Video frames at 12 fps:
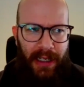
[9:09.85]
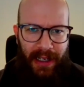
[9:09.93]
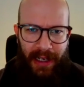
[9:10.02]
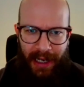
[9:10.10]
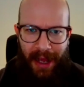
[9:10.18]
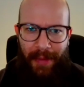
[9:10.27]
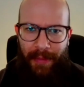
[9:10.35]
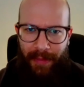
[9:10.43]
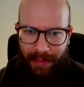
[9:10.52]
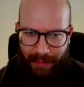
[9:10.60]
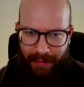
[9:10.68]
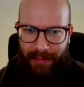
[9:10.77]
And
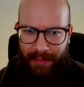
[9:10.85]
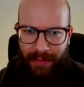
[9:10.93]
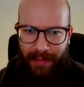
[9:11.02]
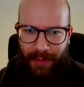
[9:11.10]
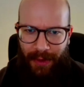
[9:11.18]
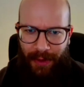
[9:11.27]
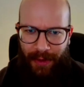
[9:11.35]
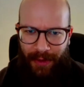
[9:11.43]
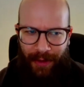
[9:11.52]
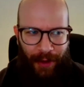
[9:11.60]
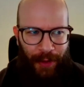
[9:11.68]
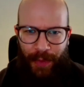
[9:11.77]
I'm
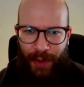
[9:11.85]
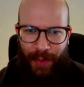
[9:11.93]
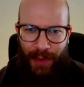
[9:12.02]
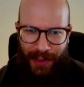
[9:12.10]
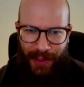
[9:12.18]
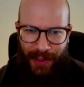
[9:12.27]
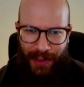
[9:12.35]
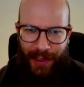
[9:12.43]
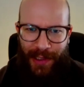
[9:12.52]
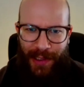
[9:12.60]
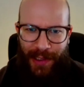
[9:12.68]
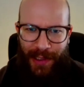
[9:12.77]
on purpose
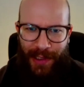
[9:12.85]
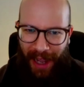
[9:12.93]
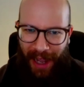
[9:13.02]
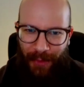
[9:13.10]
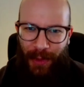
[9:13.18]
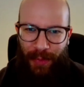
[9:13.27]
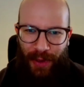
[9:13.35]
not speaking about AI.